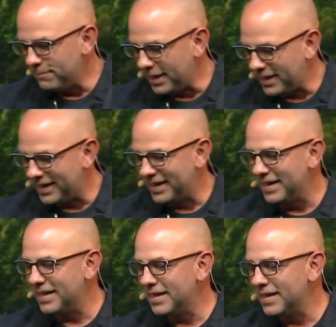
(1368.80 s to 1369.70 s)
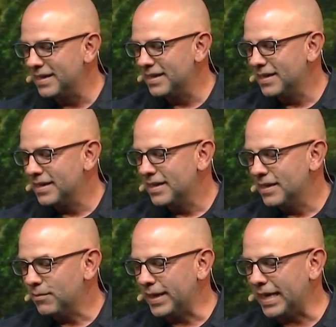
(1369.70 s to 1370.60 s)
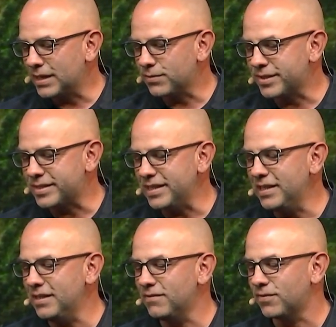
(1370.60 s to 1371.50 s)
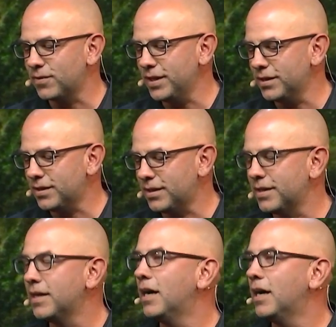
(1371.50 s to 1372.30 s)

me. We had to receive real